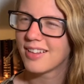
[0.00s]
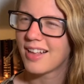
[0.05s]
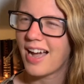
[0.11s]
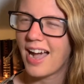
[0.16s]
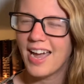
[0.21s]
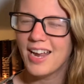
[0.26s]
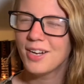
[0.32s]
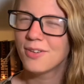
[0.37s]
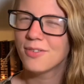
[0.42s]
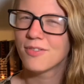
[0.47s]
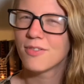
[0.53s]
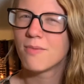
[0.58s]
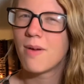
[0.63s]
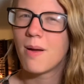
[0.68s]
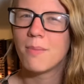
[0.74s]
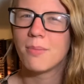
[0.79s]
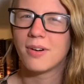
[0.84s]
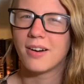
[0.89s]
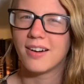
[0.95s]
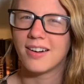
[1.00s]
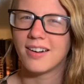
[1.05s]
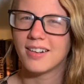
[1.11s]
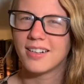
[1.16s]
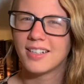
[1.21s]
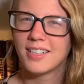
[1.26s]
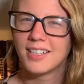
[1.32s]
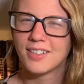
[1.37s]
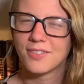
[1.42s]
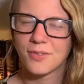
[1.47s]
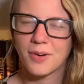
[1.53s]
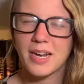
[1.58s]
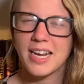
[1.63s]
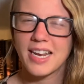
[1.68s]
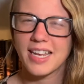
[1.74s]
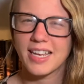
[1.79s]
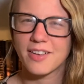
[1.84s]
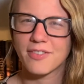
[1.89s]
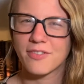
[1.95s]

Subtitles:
I don't remember reading if